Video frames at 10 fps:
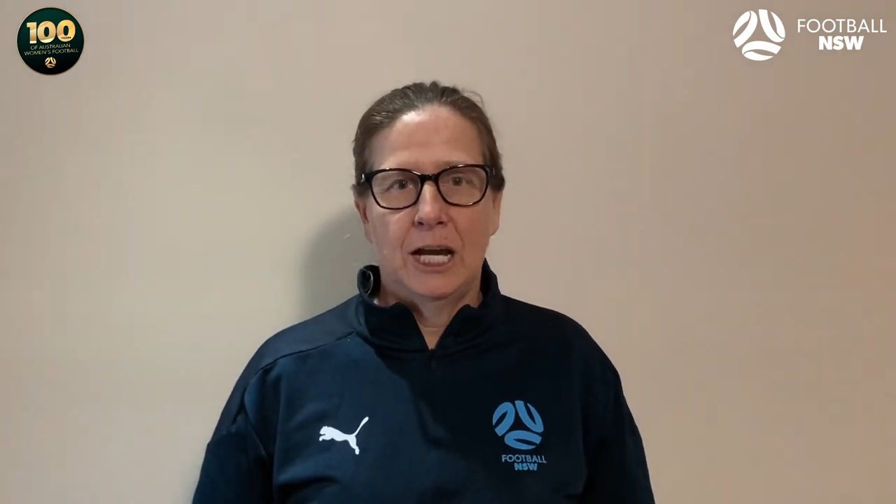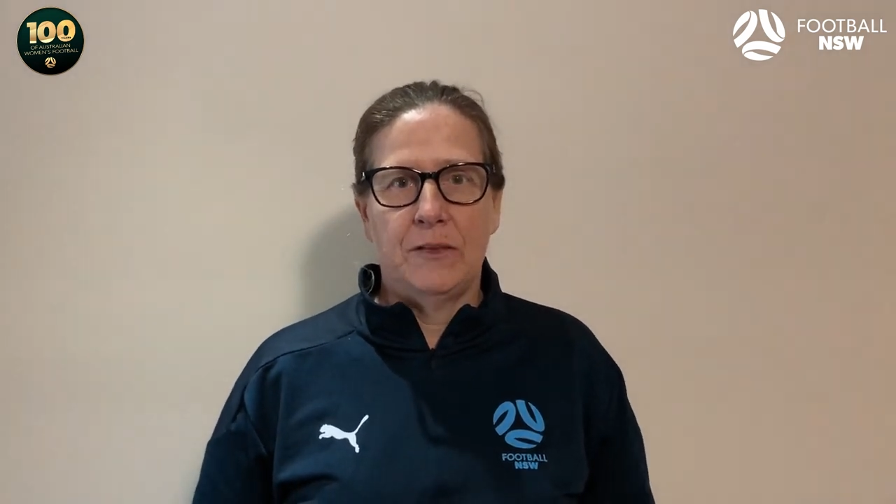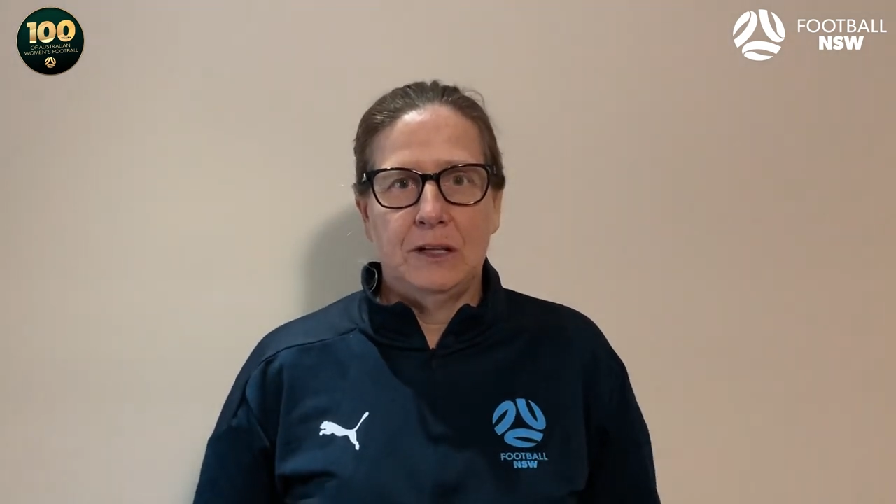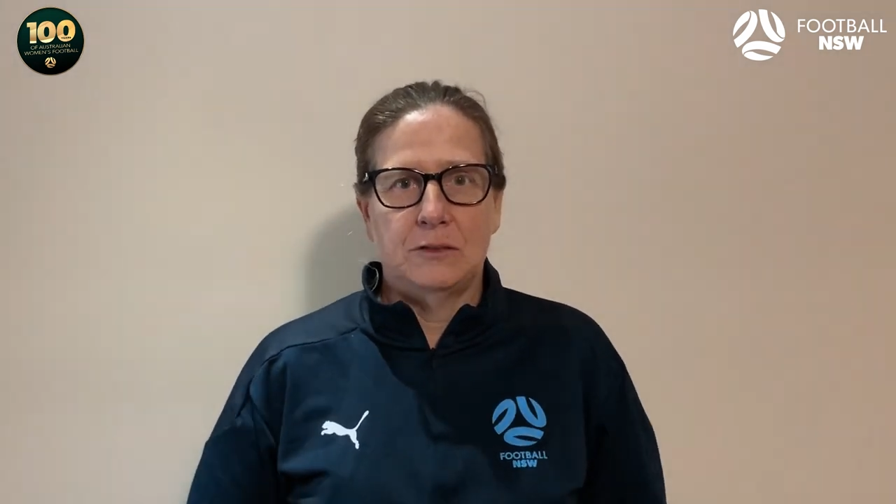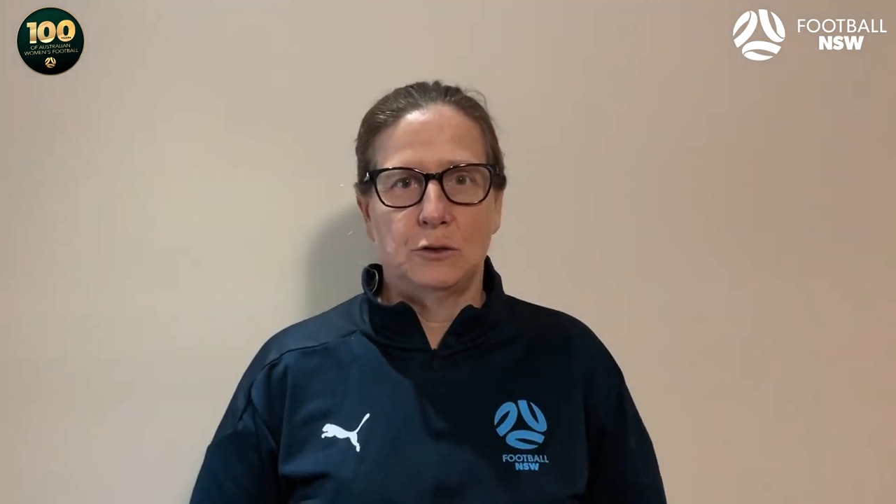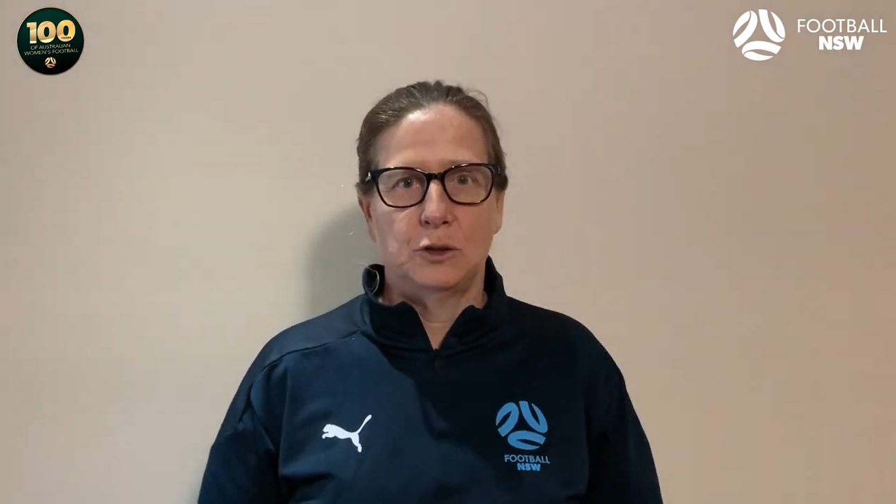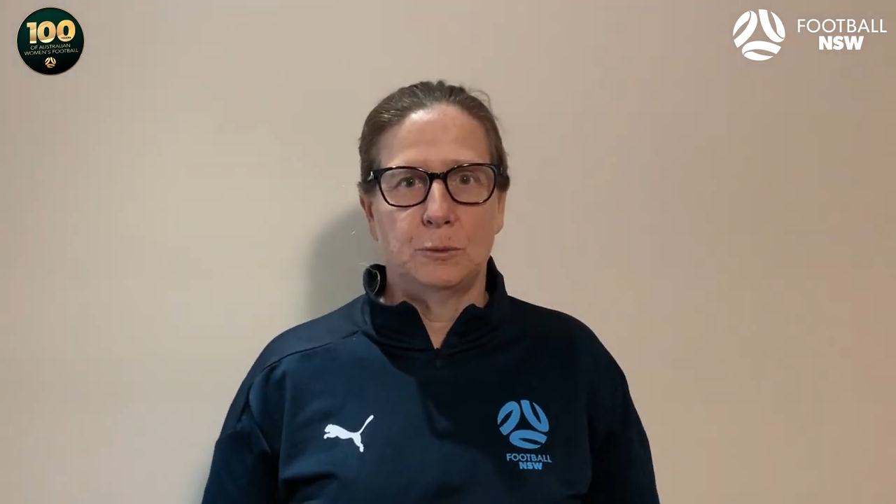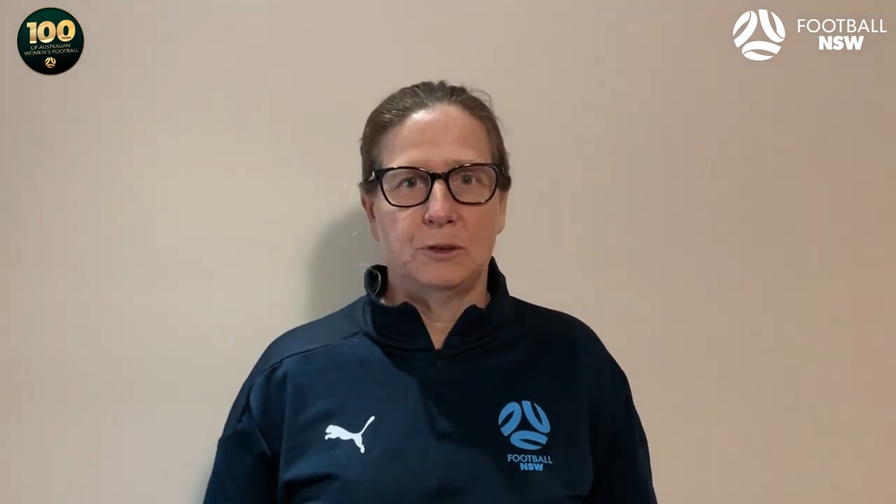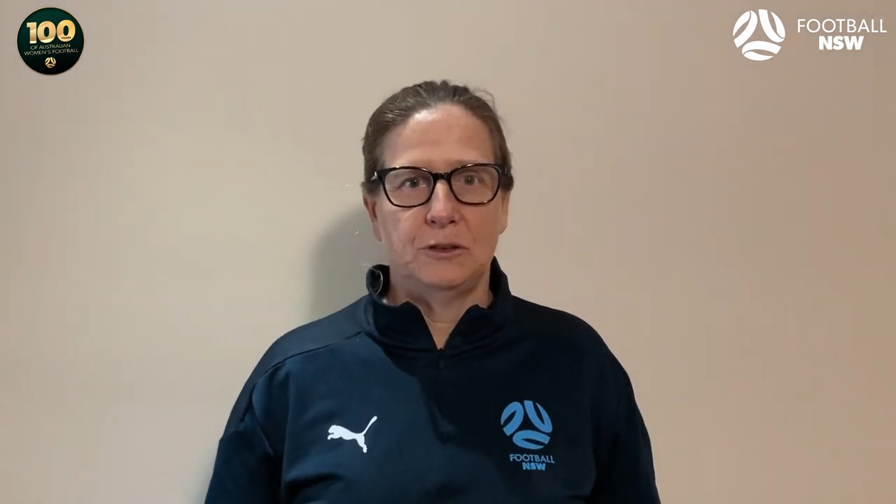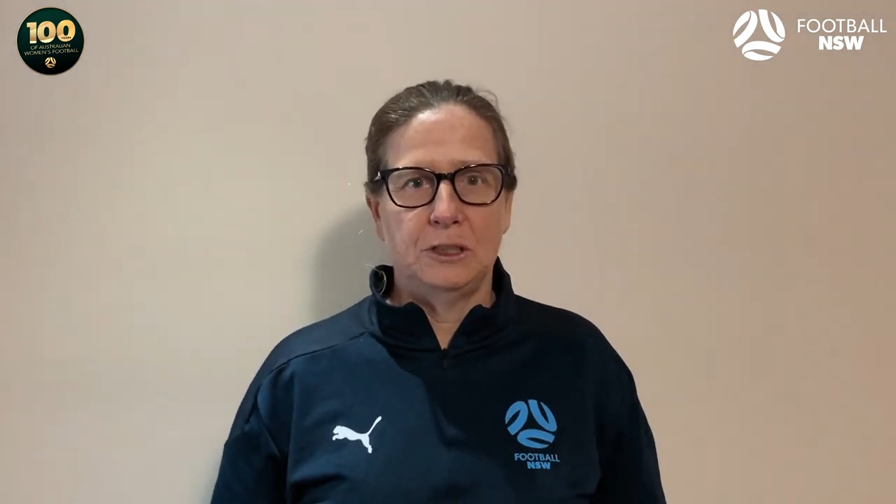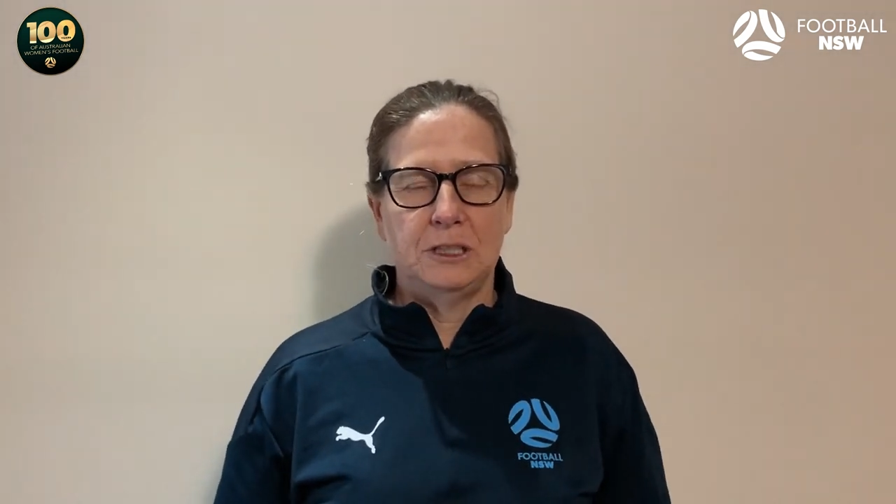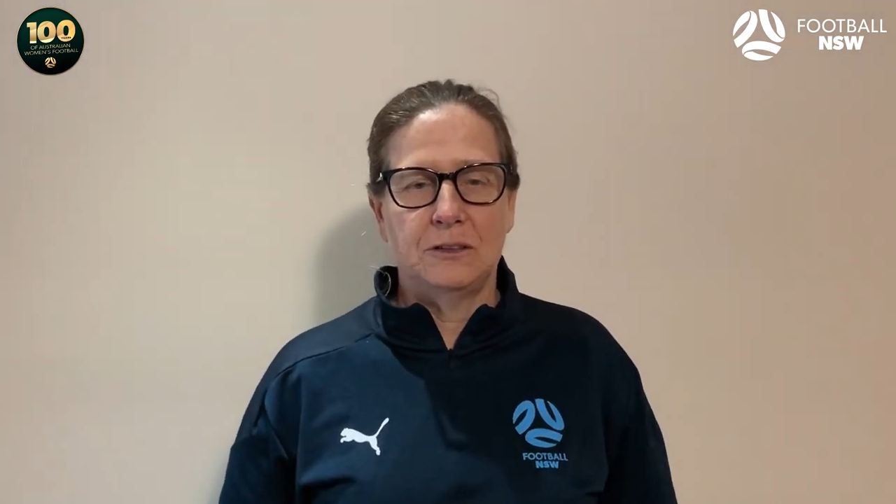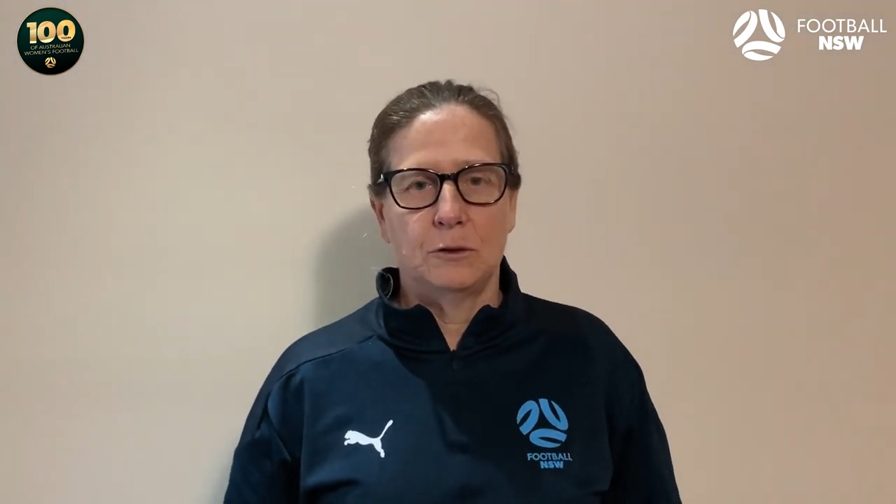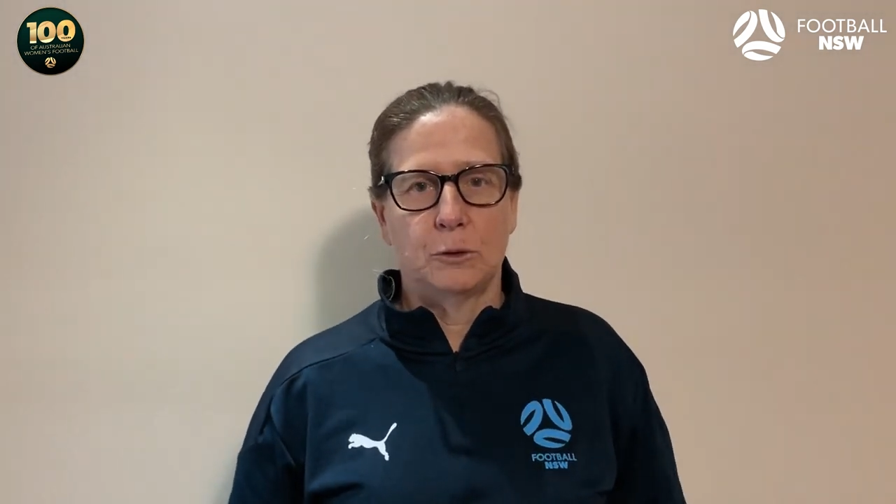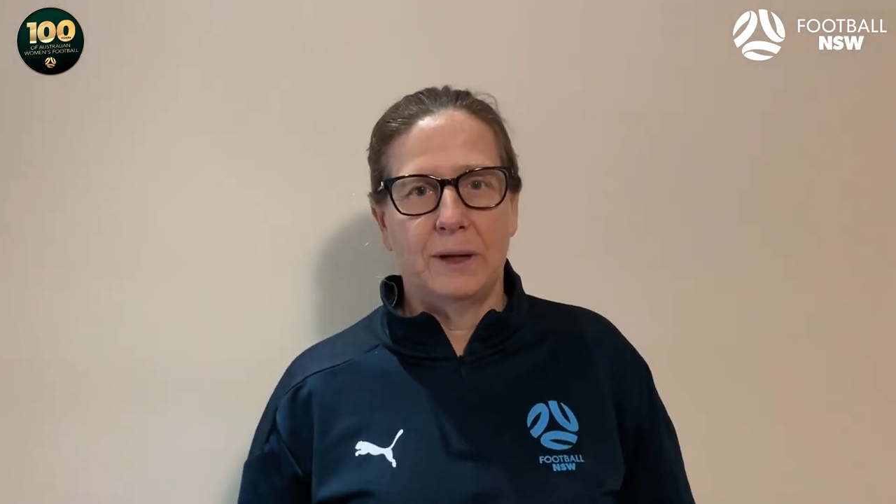I think it's a good opportunity to look